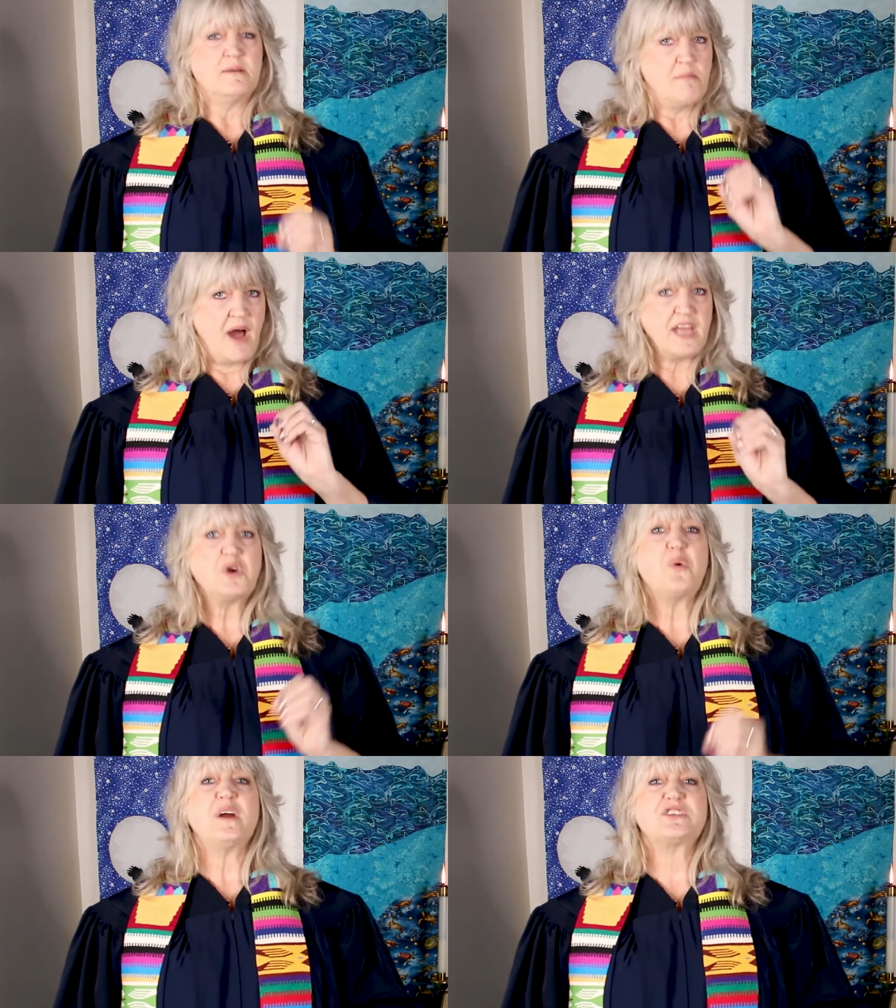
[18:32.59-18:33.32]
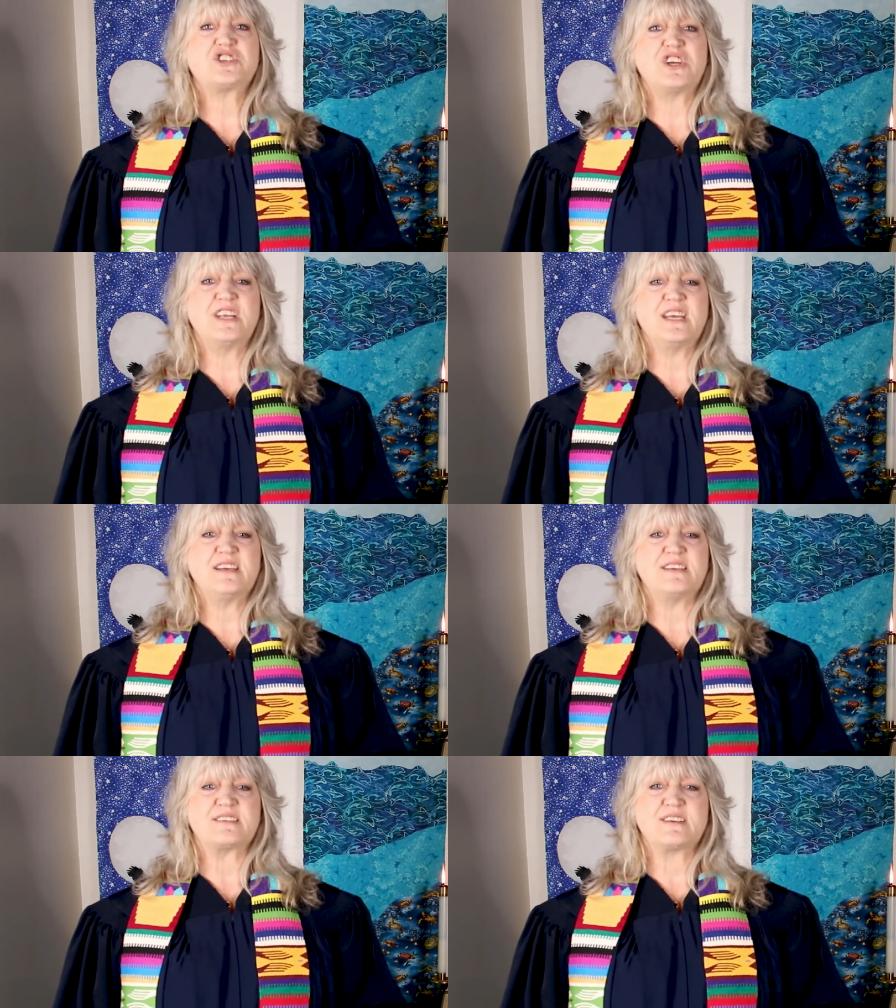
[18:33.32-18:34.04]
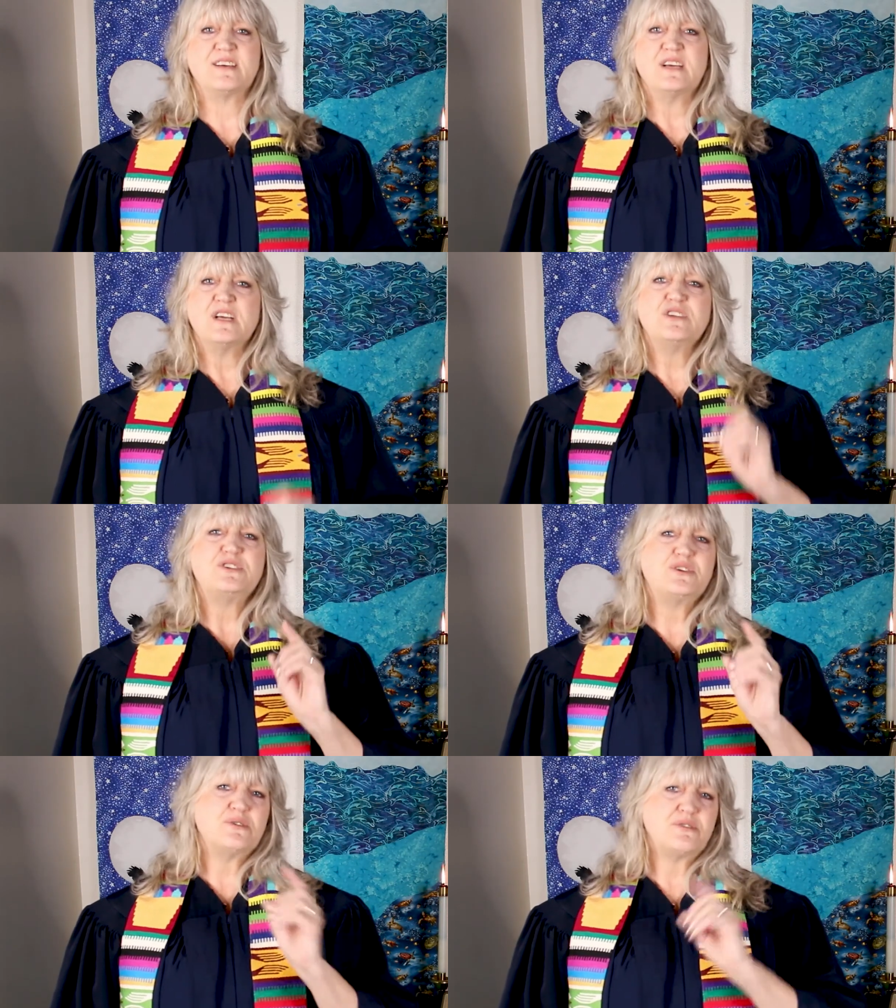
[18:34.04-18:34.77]
My question is,
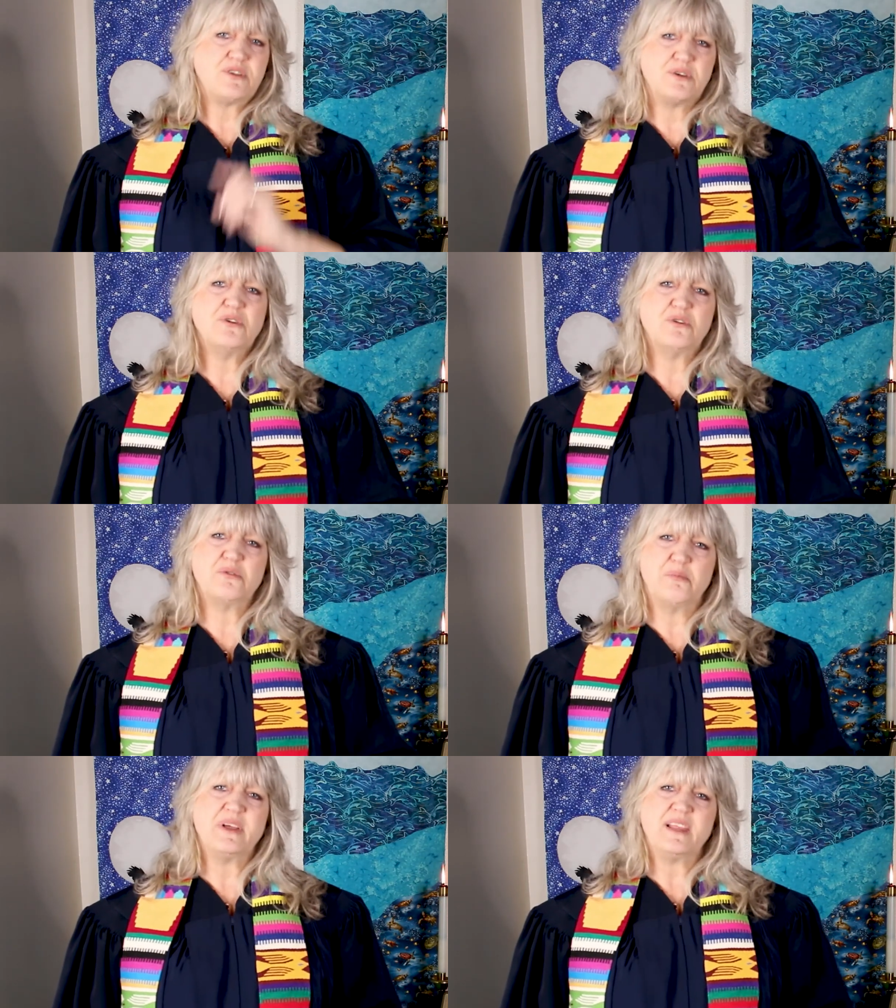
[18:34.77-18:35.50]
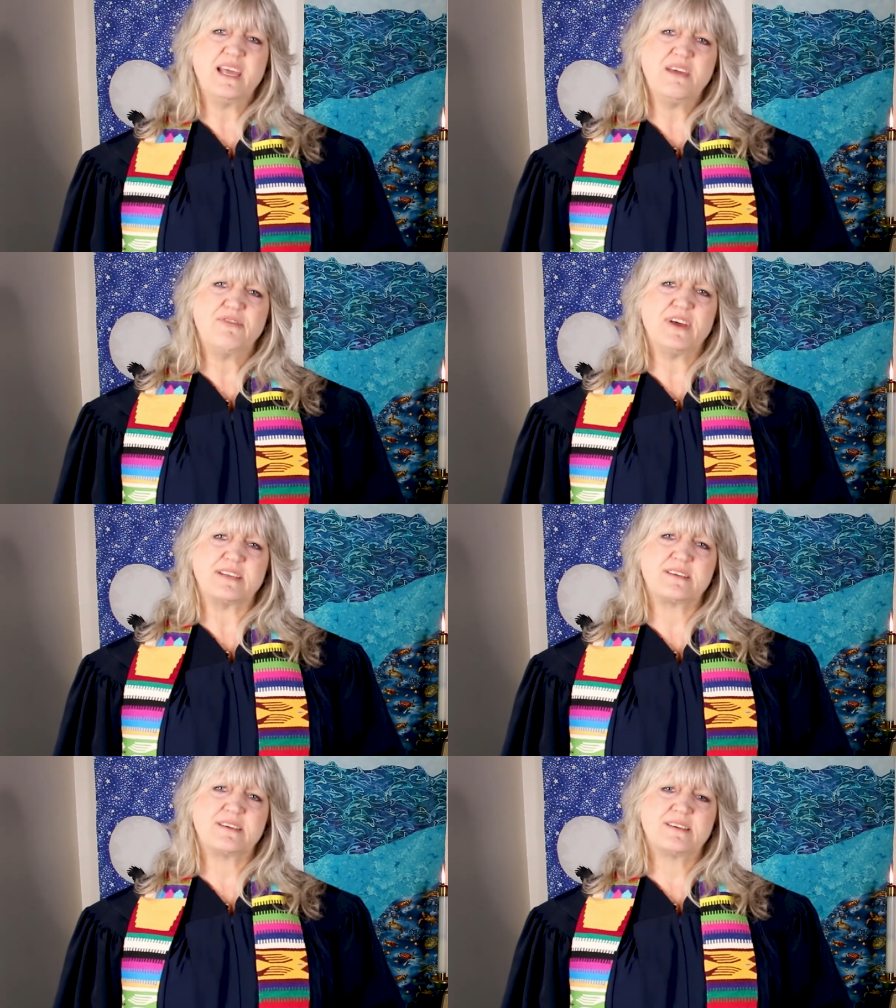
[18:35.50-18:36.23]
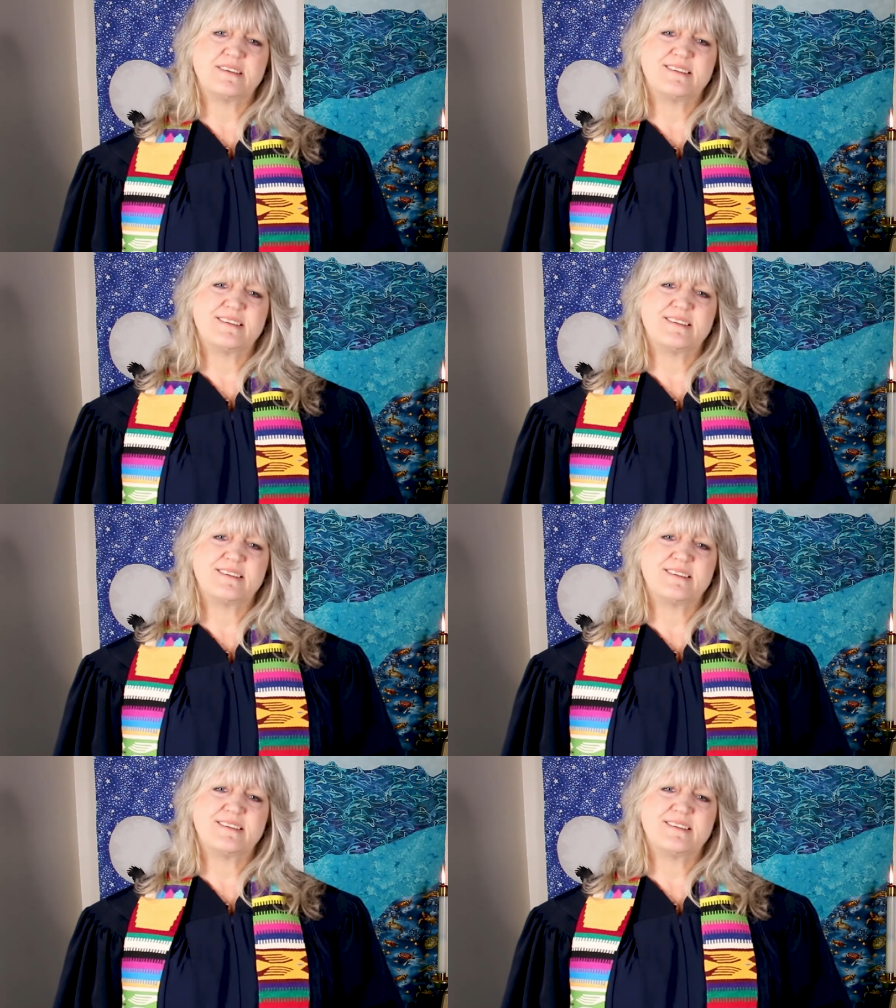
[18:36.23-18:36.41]
do you believe it?